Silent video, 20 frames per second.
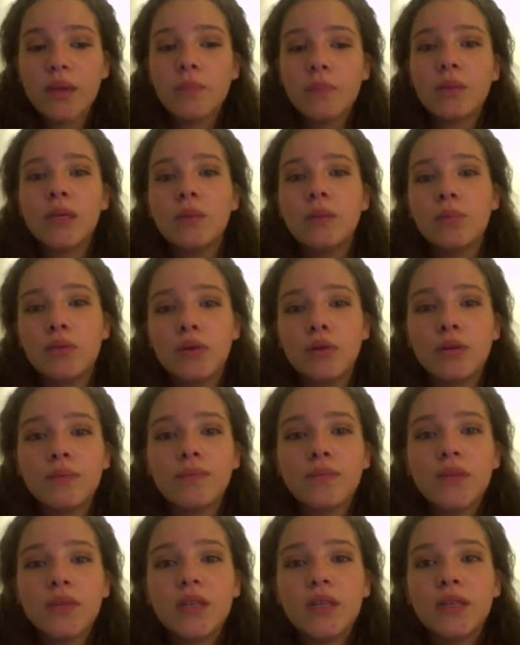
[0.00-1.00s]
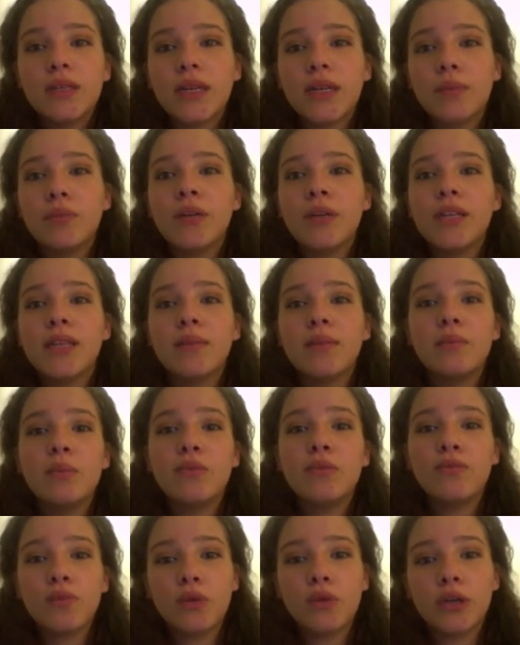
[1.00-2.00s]
people, like putting them
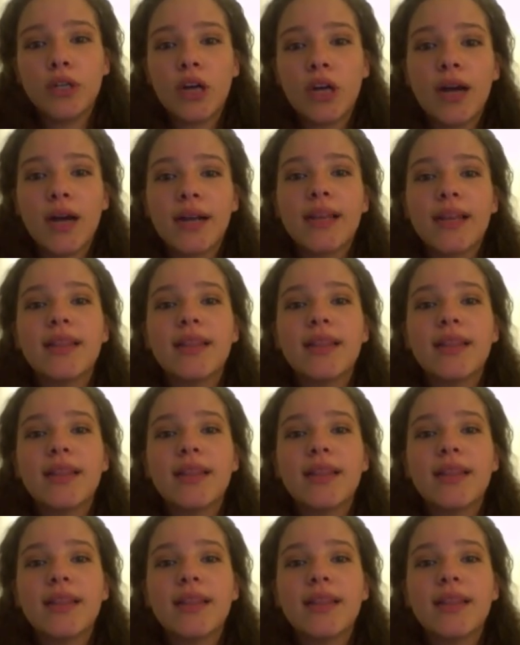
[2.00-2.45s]
before God,